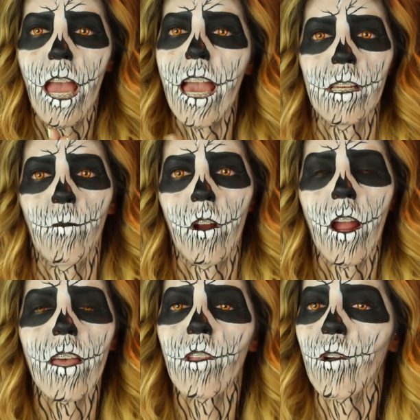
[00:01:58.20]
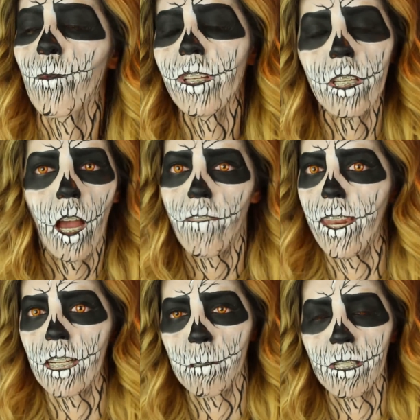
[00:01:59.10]
anywhere, and they're really not that
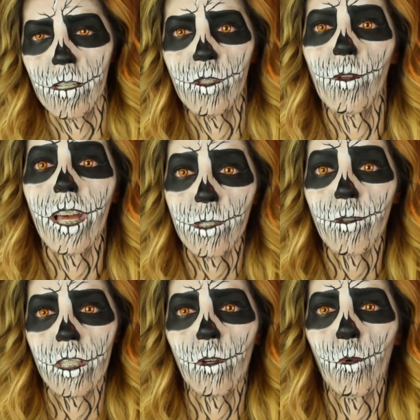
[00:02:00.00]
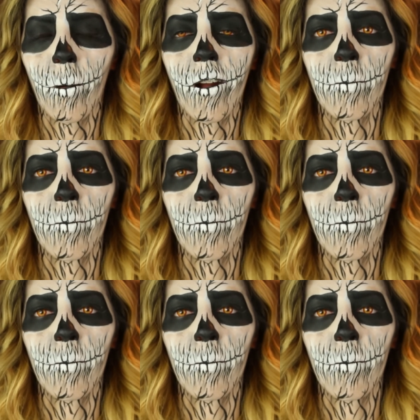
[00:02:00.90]
expensive. So that's what's the cool part